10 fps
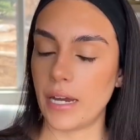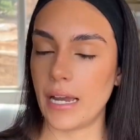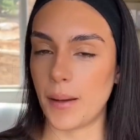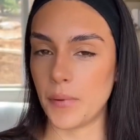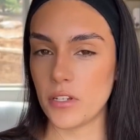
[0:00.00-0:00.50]
I
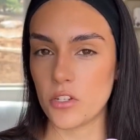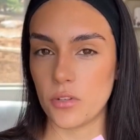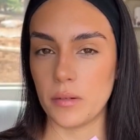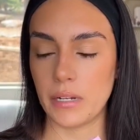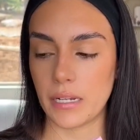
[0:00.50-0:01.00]
have been
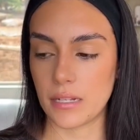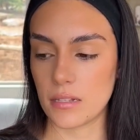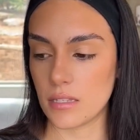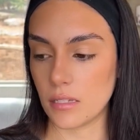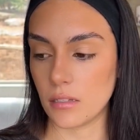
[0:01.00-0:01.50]
doing my
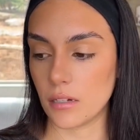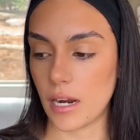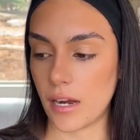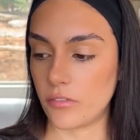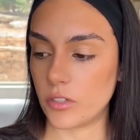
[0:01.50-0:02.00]
concealer
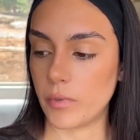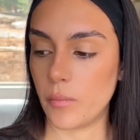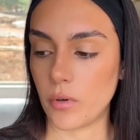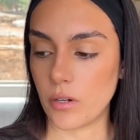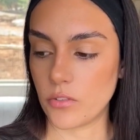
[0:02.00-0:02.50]
after my
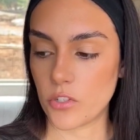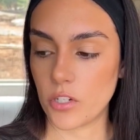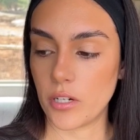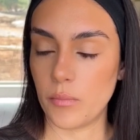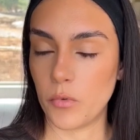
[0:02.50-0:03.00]

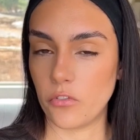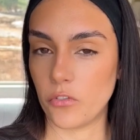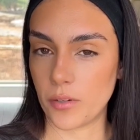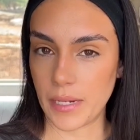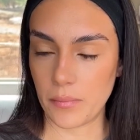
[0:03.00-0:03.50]
bronzer and
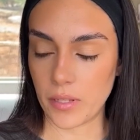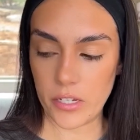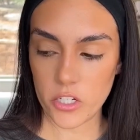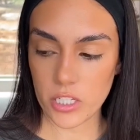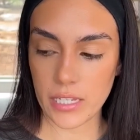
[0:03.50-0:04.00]
before my
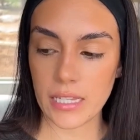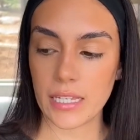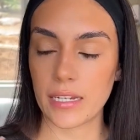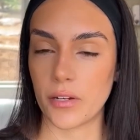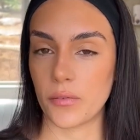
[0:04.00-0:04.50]
blush lately,
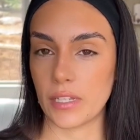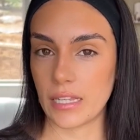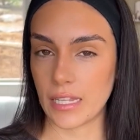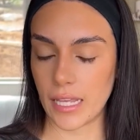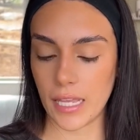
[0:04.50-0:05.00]
and I really
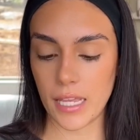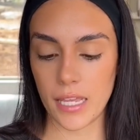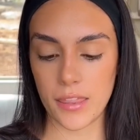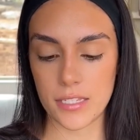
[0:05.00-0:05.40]
like it.